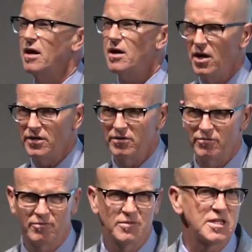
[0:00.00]
a kind
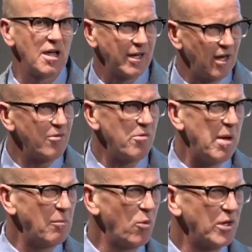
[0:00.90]
of, it's like I
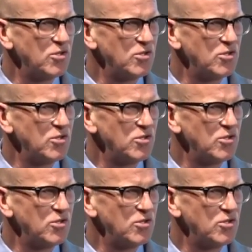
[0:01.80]
remember,